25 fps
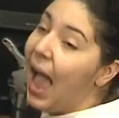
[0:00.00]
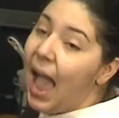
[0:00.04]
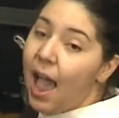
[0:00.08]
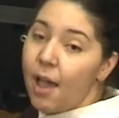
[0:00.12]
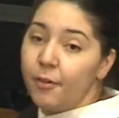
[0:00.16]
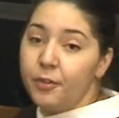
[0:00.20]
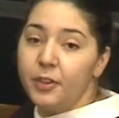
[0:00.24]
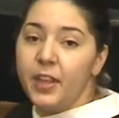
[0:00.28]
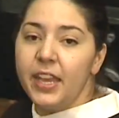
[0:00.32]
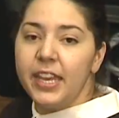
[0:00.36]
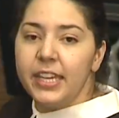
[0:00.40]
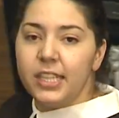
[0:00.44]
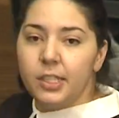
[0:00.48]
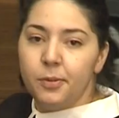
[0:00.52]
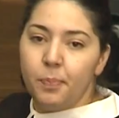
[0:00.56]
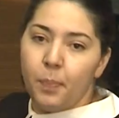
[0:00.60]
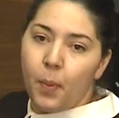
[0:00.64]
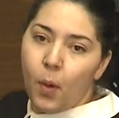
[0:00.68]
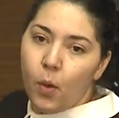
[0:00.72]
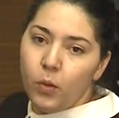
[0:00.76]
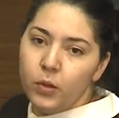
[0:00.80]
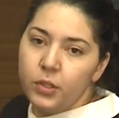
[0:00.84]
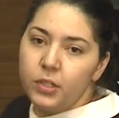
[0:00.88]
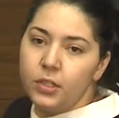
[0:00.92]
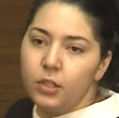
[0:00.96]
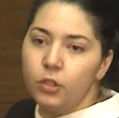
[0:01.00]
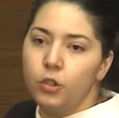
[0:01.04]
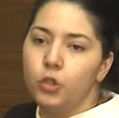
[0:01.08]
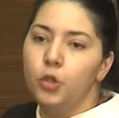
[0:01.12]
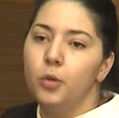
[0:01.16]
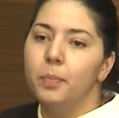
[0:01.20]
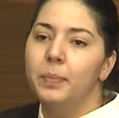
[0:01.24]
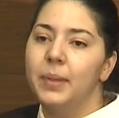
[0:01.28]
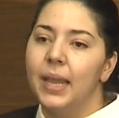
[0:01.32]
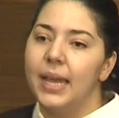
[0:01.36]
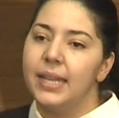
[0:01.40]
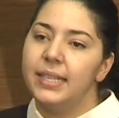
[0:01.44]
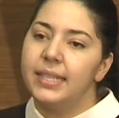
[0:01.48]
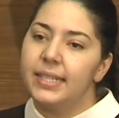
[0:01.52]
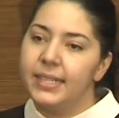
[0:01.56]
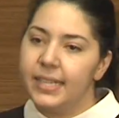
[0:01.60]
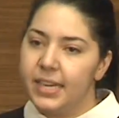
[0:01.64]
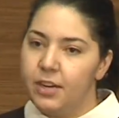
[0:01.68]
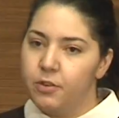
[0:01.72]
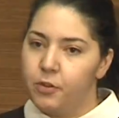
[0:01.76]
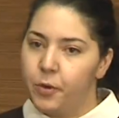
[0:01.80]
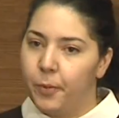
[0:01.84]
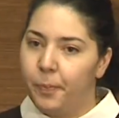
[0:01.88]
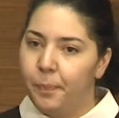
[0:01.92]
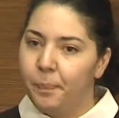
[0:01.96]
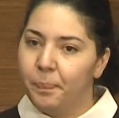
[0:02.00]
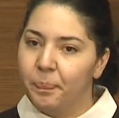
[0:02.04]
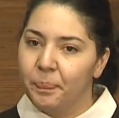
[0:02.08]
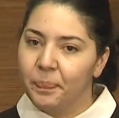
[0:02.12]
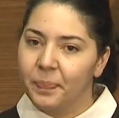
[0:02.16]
after exposed to blood serum.